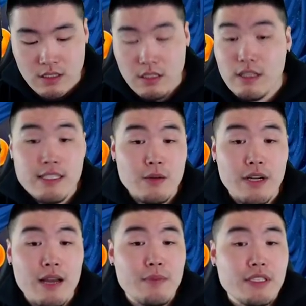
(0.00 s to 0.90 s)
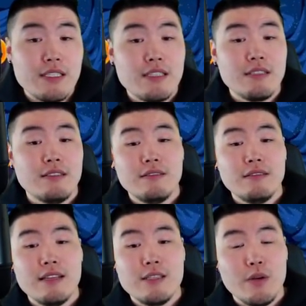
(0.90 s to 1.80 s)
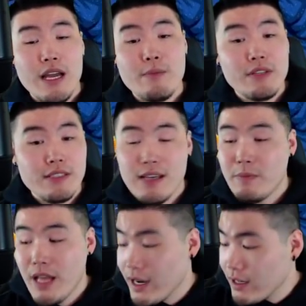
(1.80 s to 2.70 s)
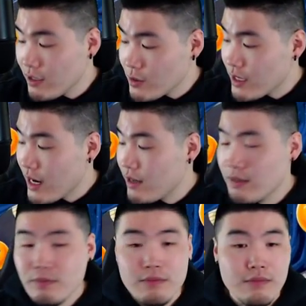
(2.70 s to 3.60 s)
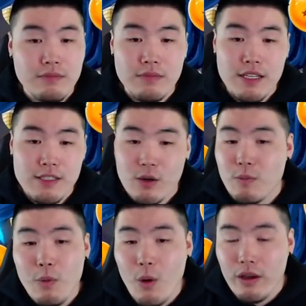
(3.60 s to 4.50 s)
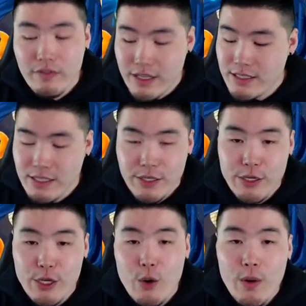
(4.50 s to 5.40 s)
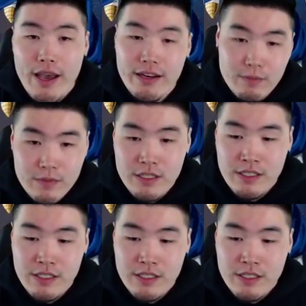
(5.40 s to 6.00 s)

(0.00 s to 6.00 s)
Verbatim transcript: let's see what happens. Let's see what happens. I'm not gonna use an item, because the whole point of this is to no item,